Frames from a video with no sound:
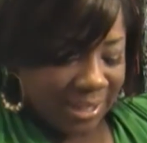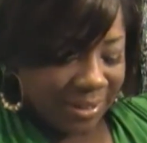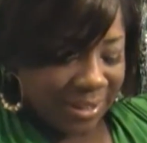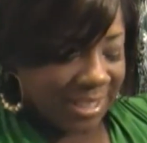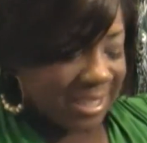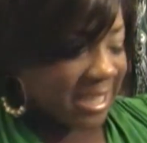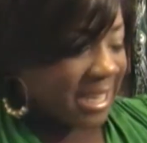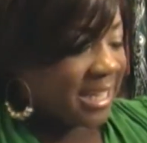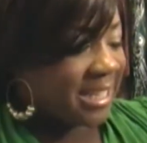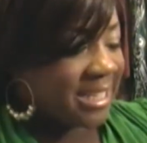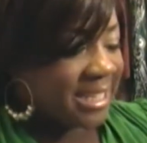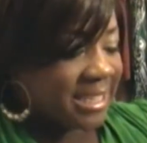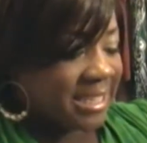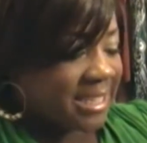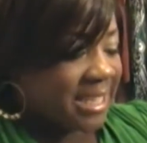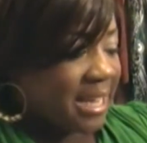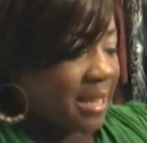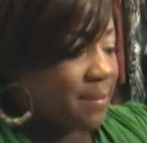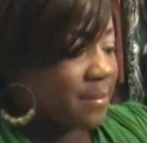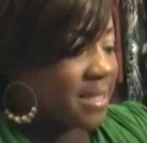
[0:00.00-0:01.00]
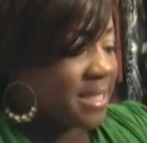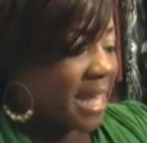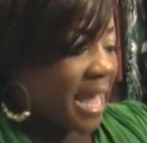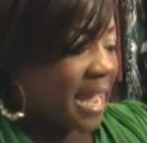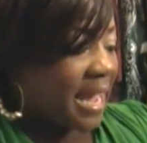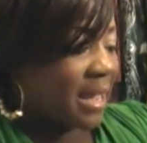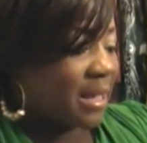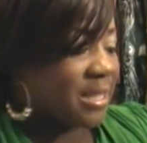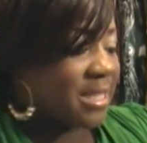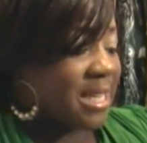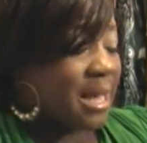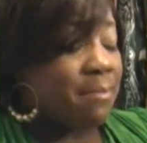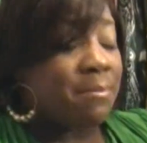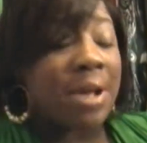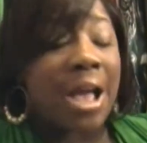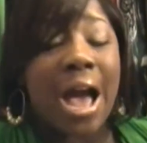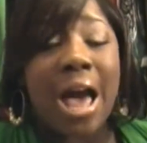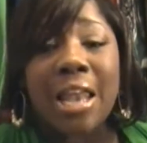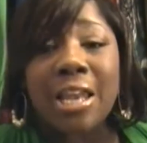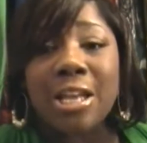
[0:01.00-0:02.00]
So it just seems like
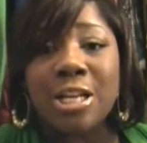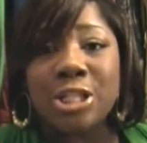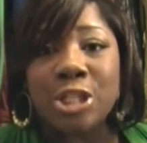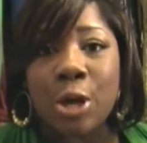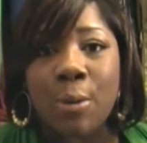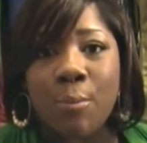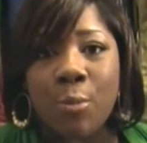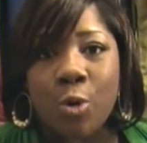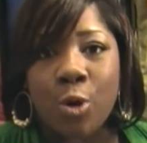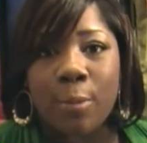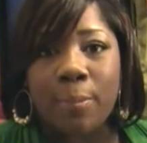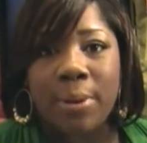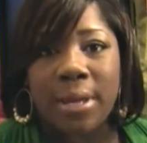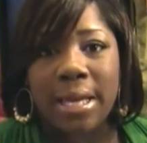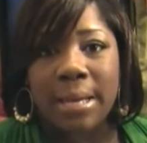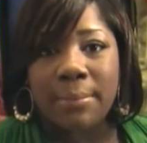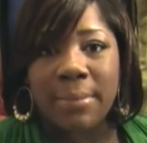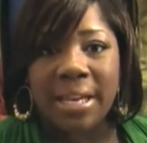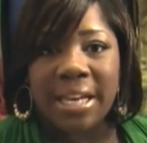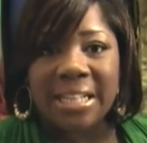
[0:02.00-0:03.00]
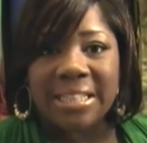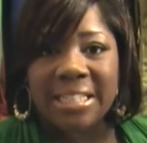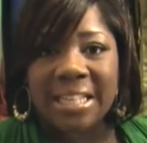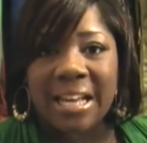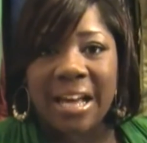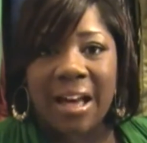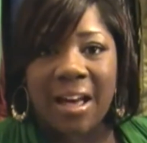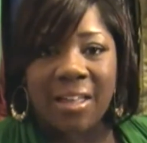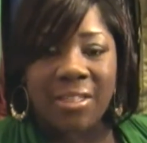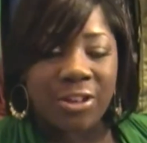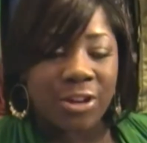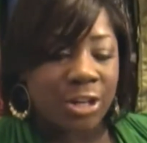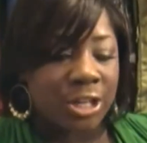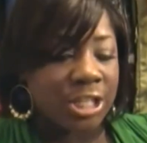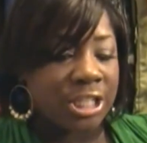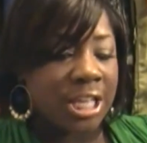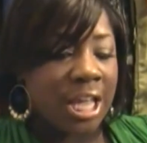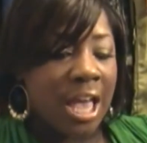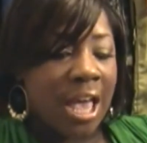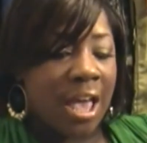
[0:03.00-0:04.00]
some colors are more pigmented than
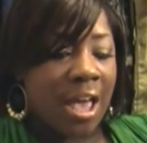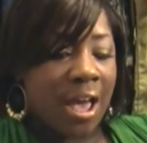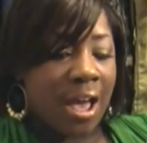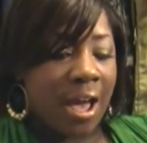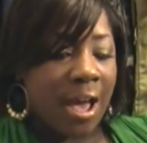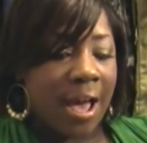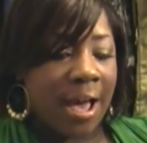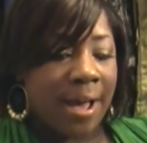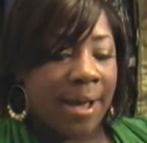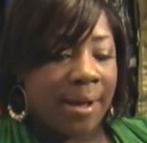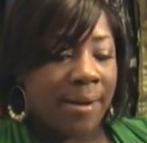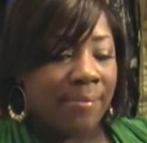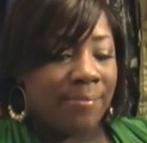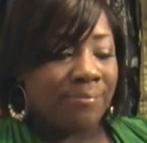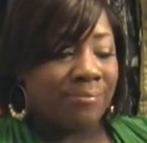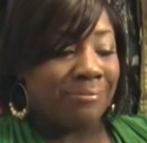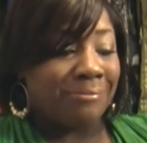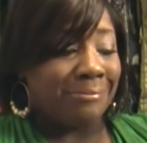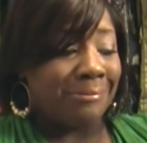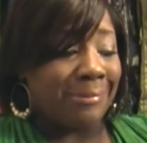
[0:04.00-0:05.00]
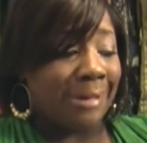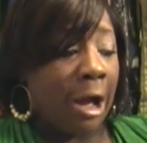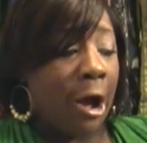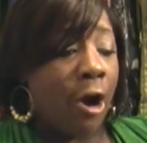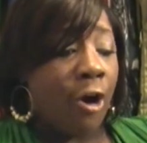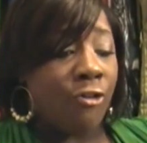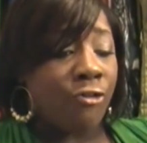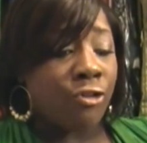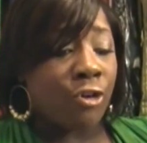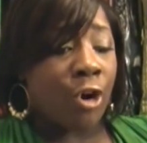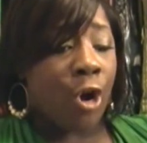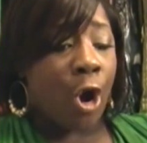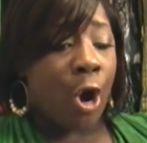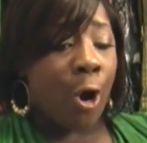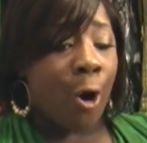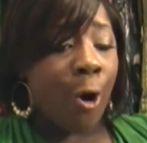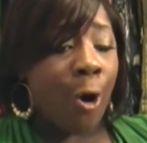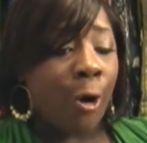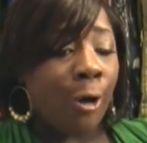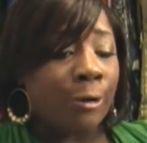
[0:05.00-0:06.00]
others.
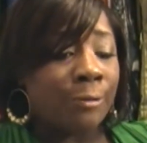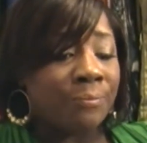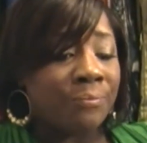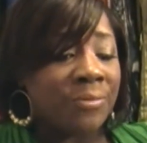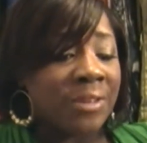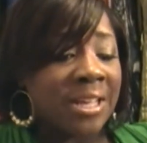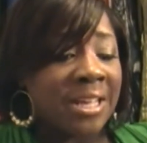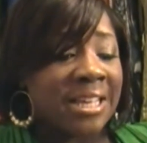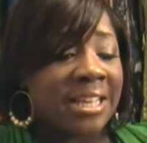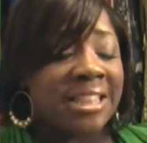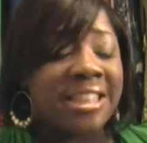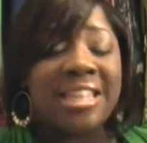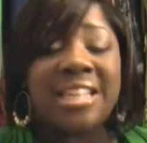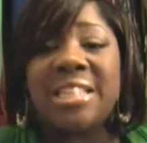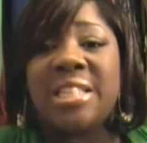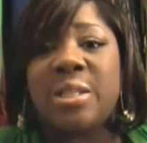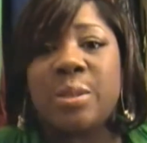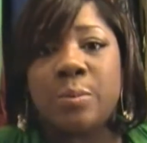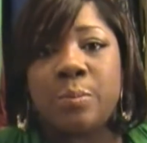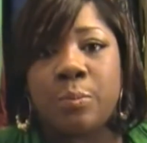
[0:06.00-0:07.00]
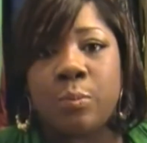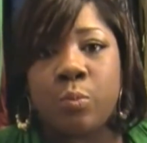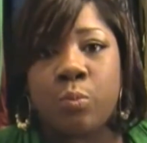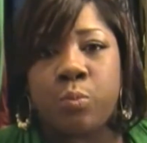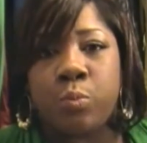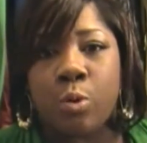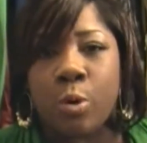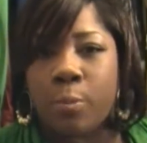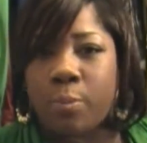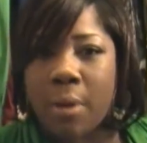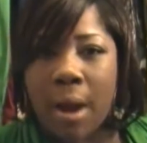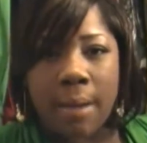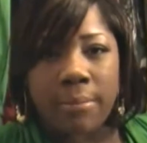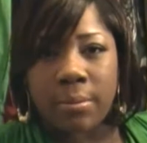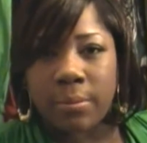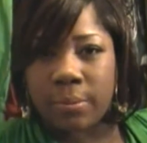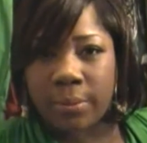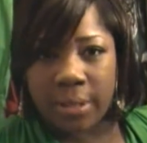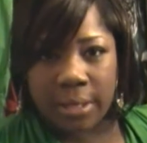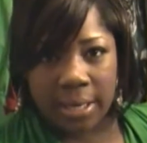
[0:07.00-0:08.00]
Overall, this will
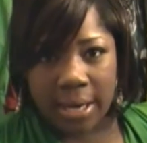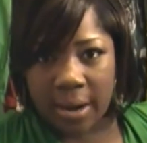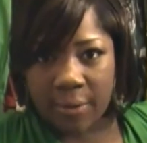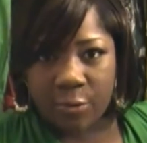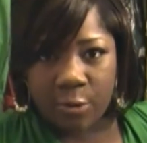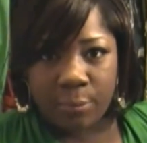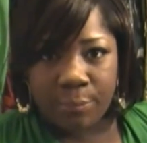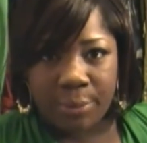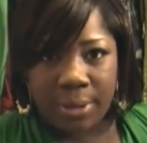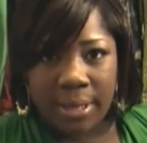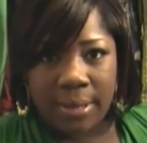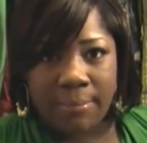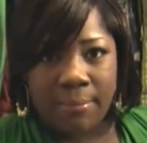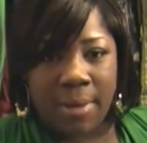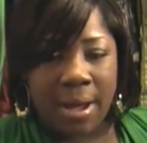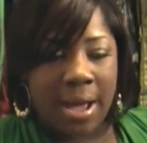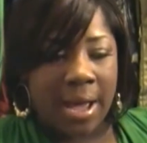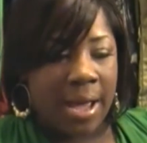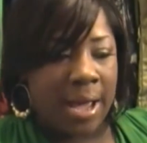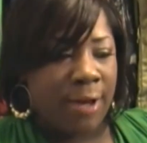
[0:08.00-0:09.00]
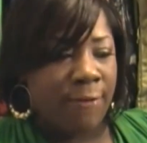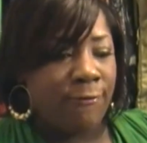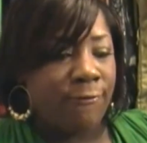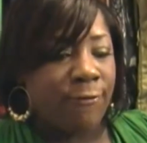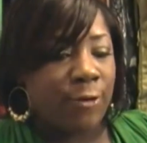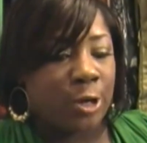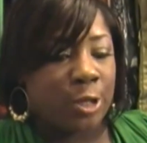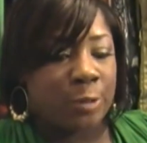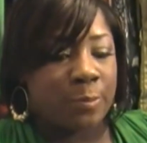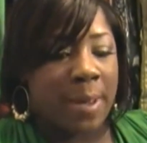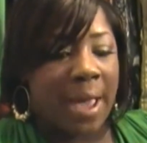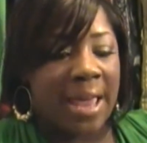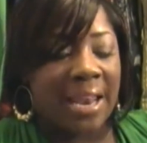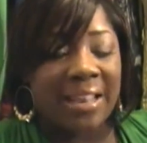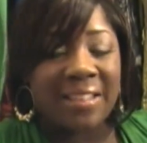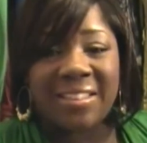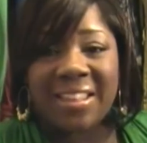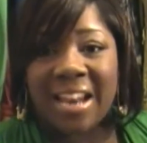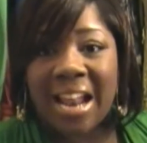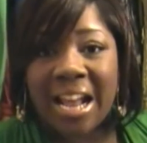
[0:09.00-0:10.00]
probably never be my first
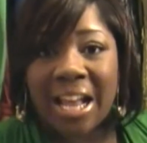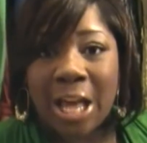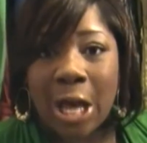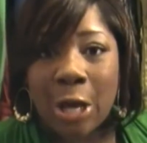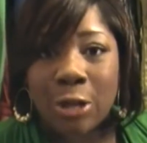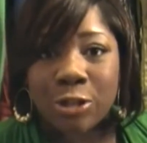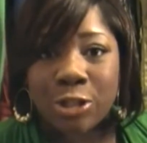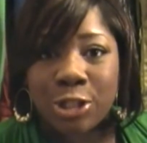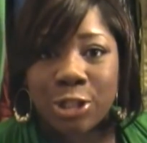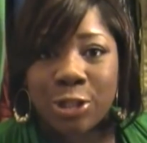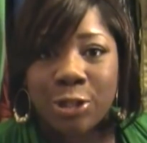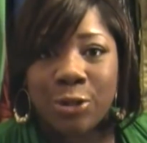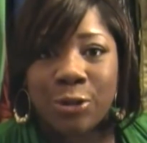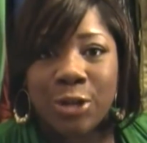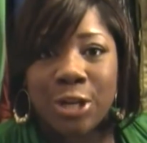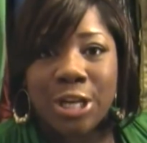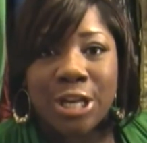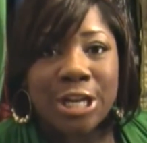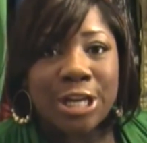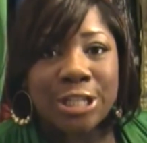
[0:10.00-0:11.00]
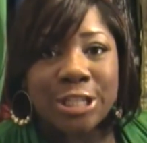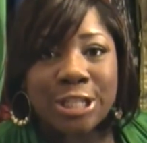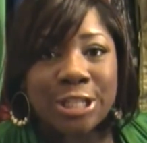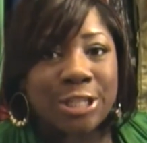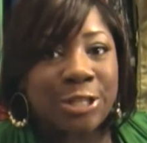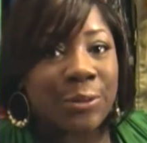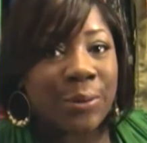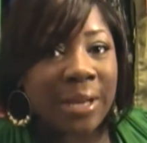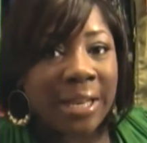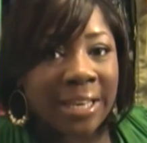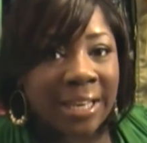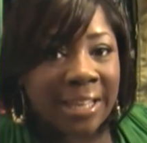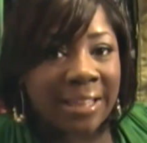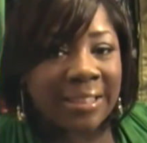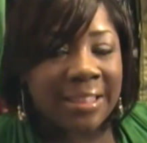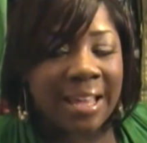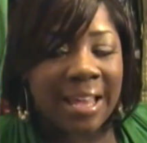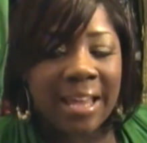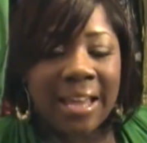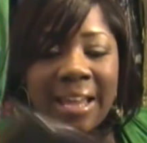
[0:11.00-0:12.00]
palette that I go to do
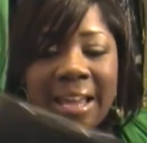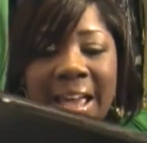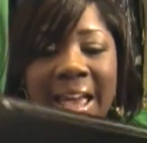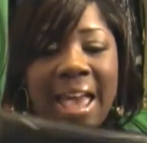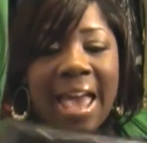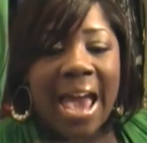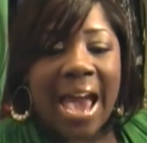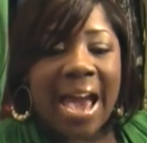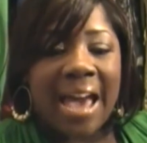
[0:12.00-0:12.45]
anything.